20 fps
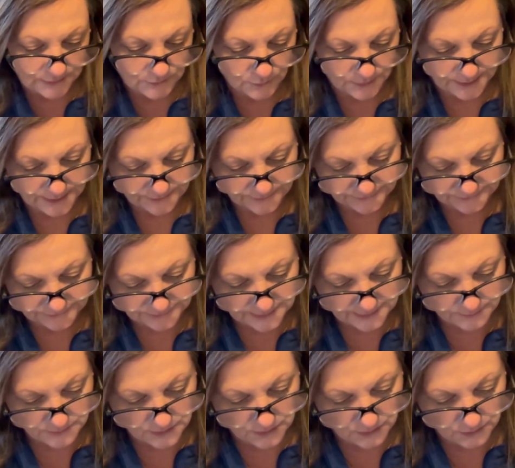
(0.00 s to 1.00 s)
with
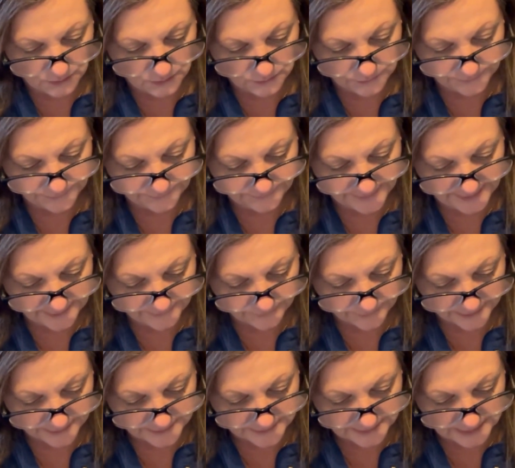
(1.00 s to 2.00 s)
some old
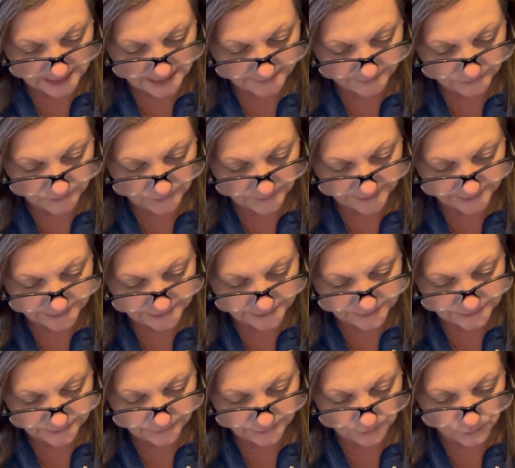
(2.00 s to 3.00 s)
favorites. I'm going to do the